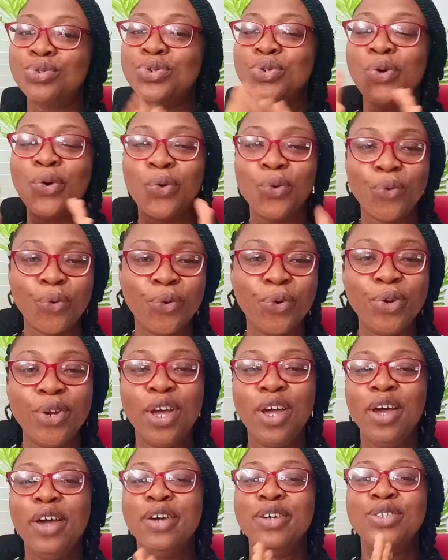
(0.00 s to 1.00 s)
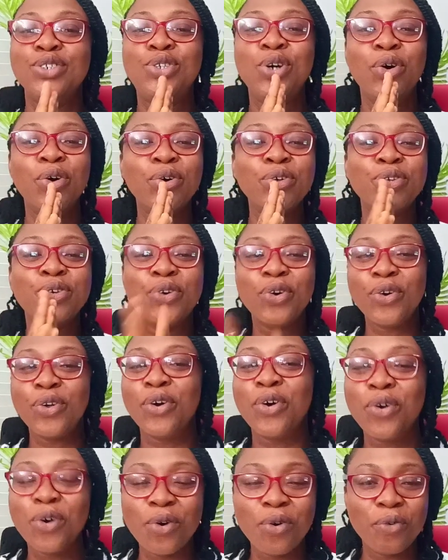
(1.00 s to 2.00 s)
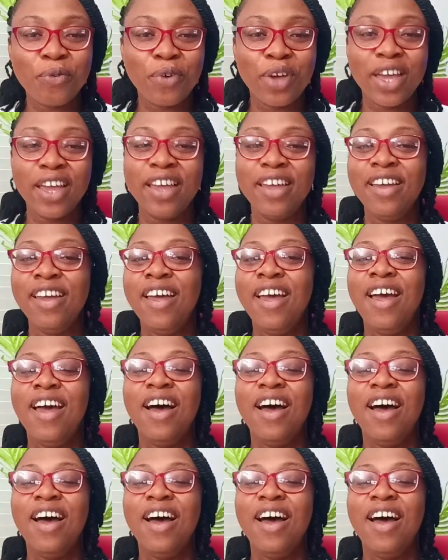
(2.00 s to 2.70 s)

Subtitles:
do your own, don't go your own way.